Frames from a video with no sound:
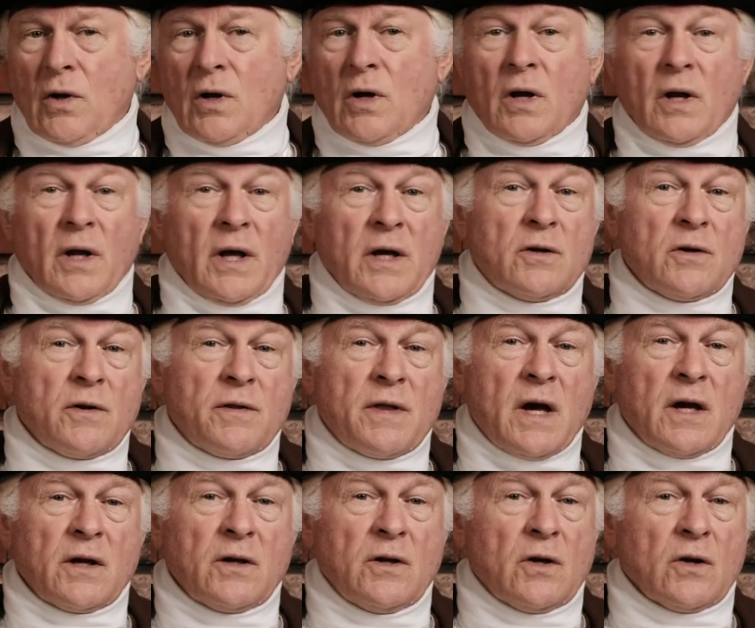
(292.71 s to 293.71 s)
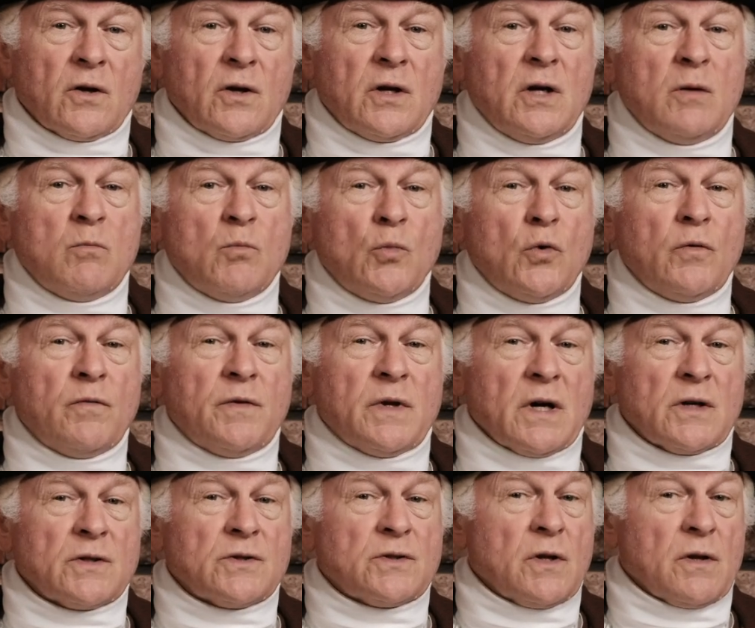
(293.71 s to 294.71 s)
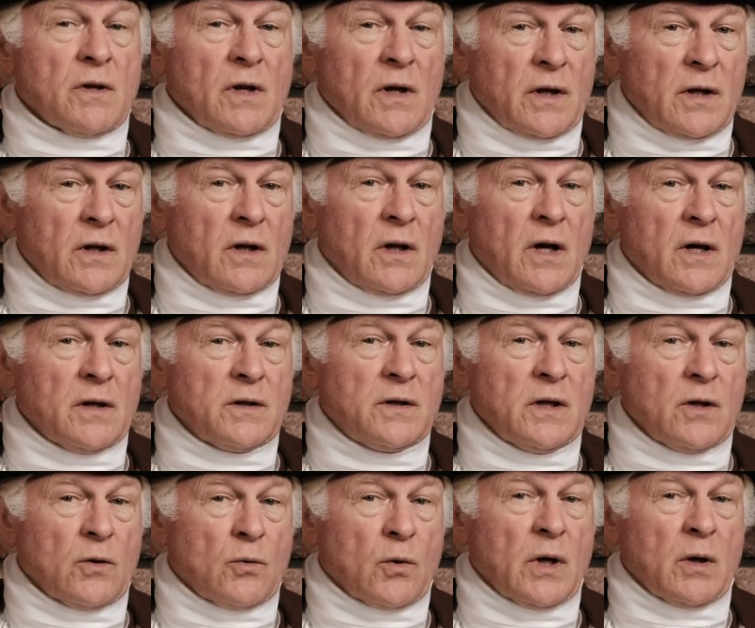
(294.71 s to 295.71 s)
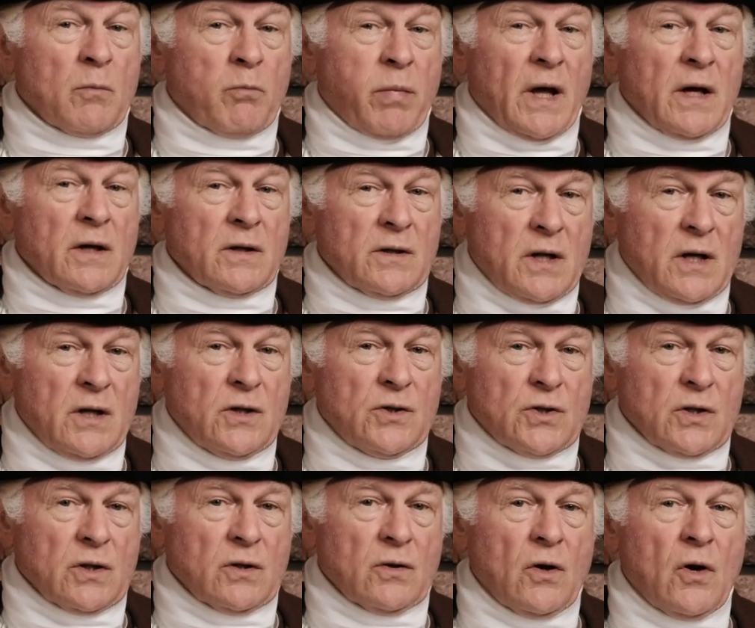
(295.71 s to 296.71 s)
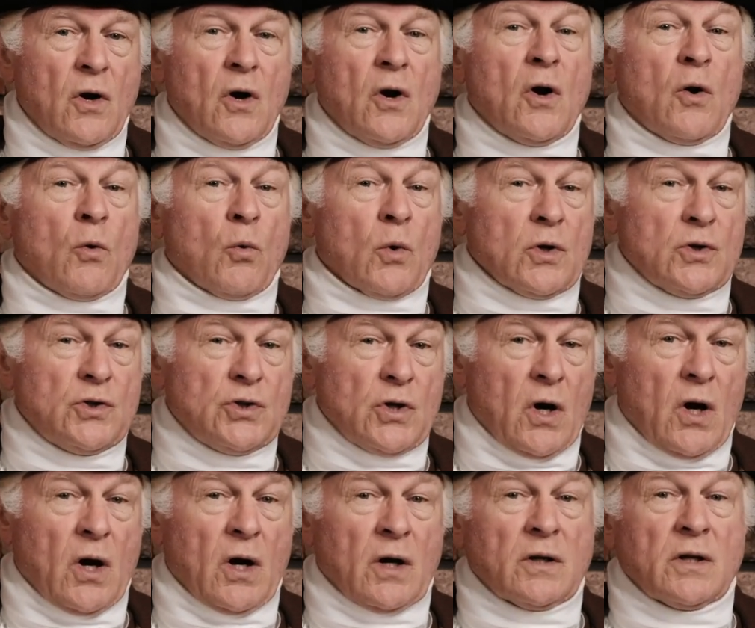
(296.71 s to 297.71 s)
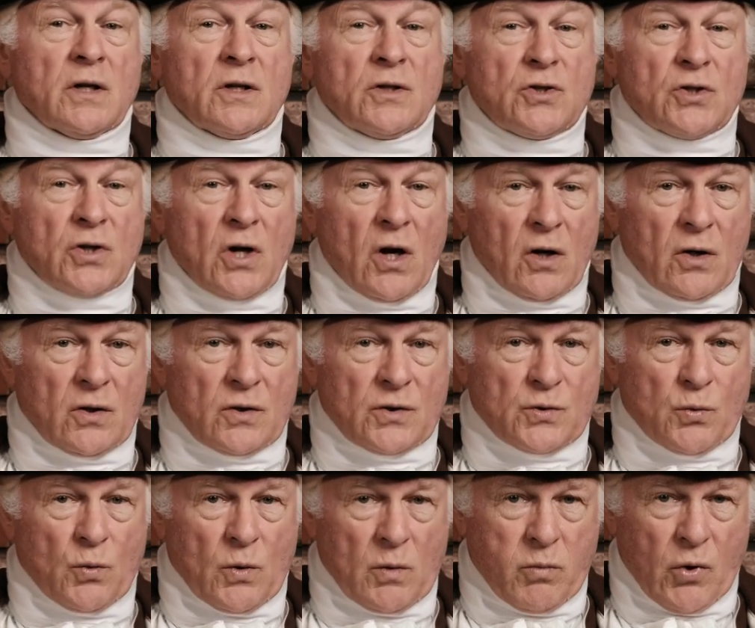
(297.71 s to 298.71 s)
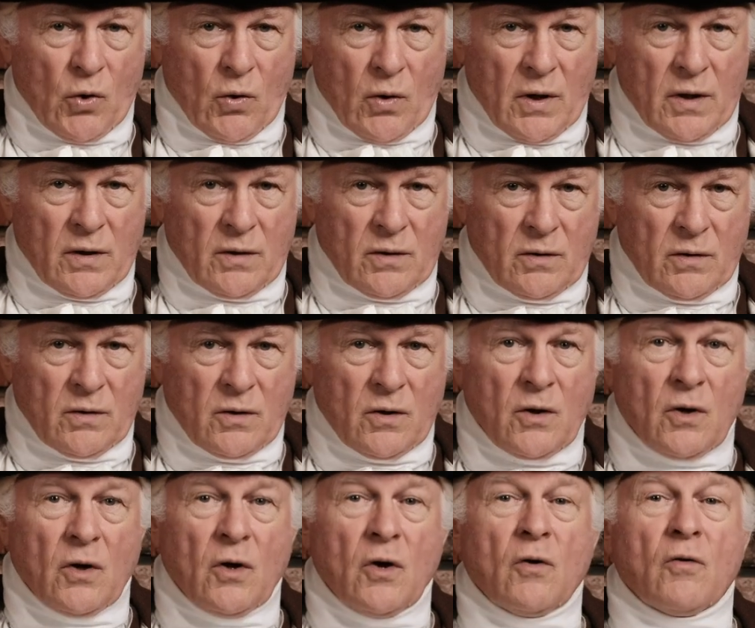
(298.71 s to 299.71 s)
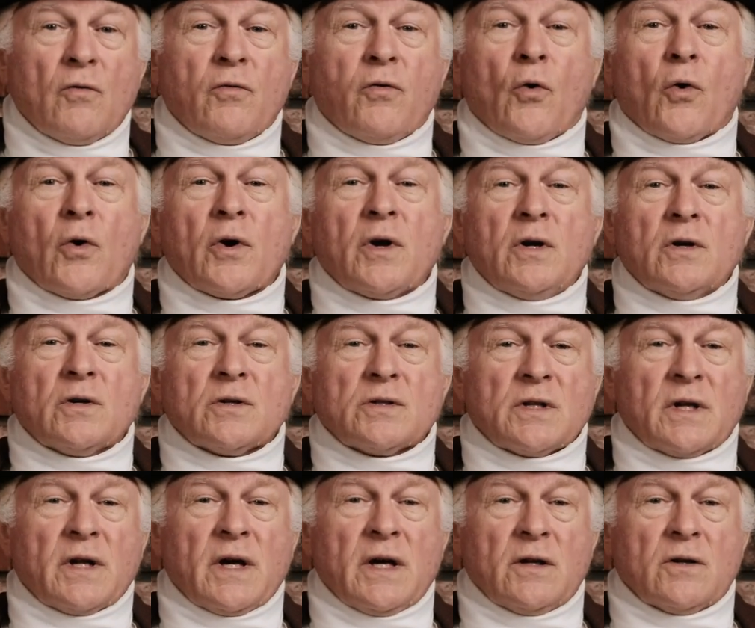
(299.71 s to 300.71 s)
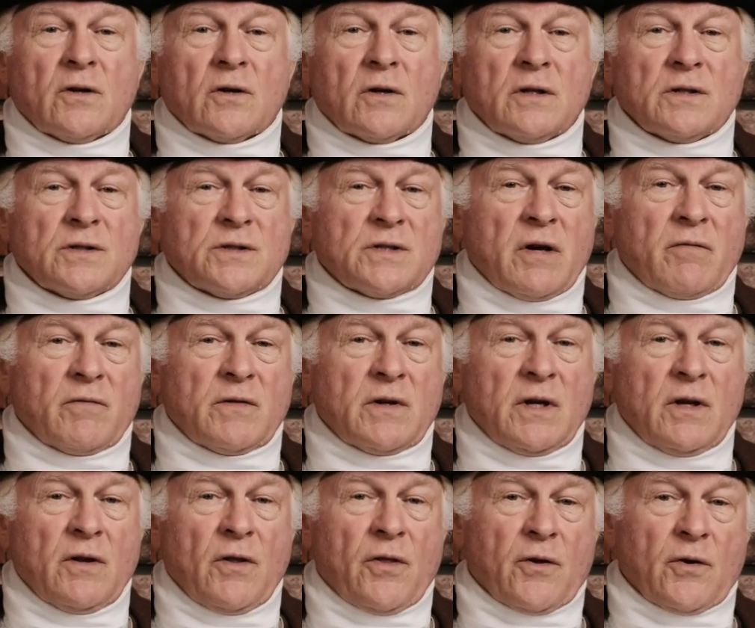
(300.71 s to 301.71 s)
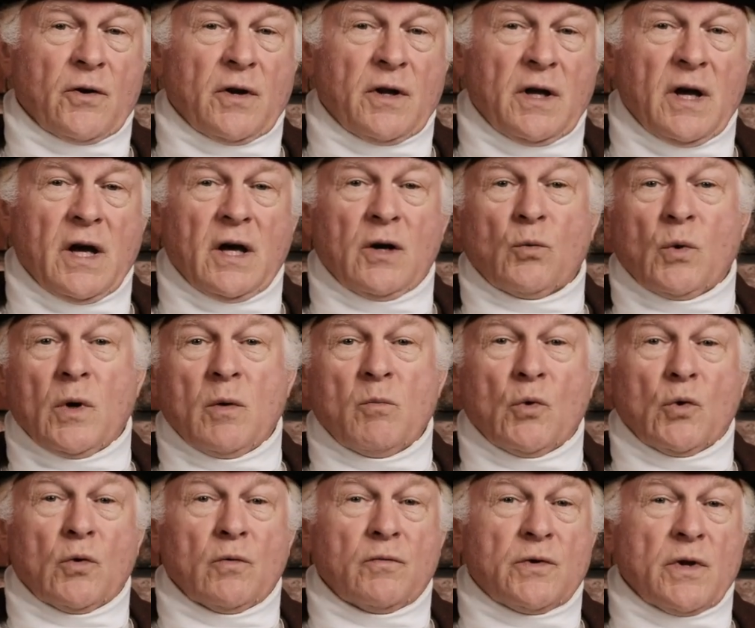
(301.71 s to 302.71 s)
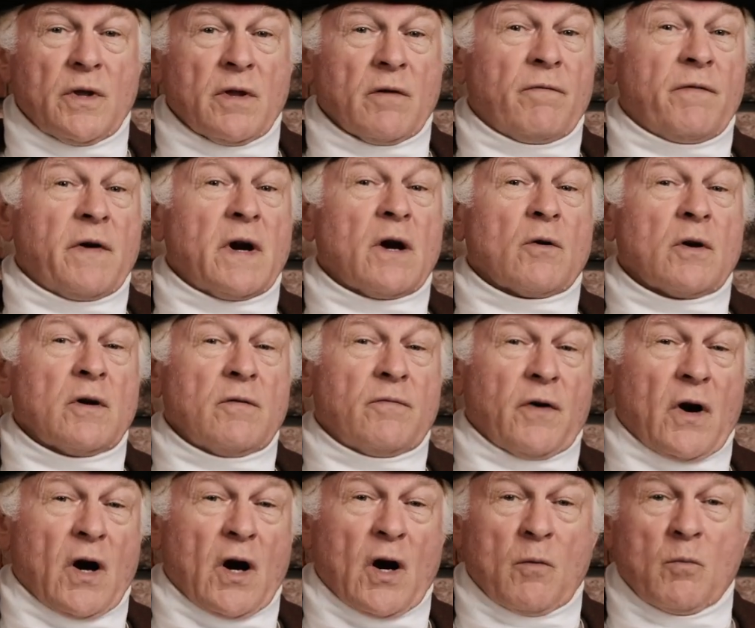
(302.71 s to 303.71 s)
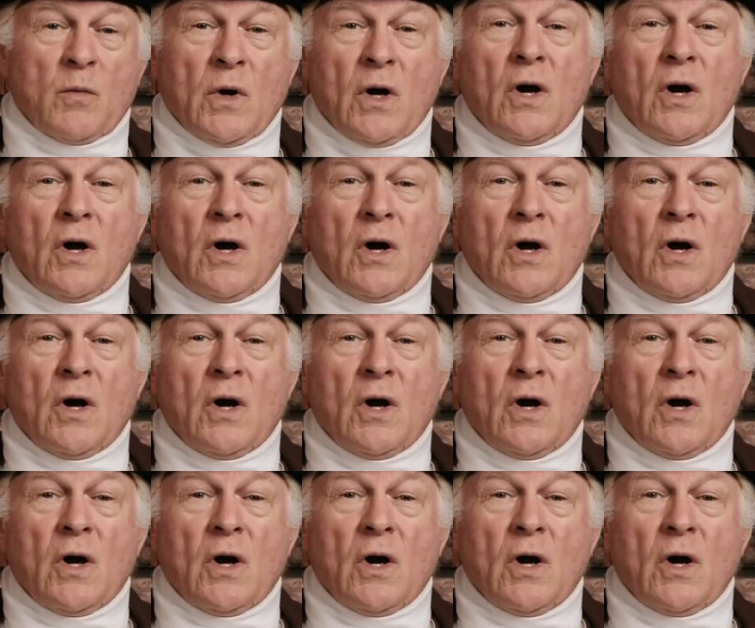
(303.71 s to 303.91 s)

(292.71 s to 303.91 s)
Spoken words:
Later that year, he moved us to the Little Hunting Creek Plantation, where John and Charles were born. 4 years later, in 1738, we moved to the Ferry Farm,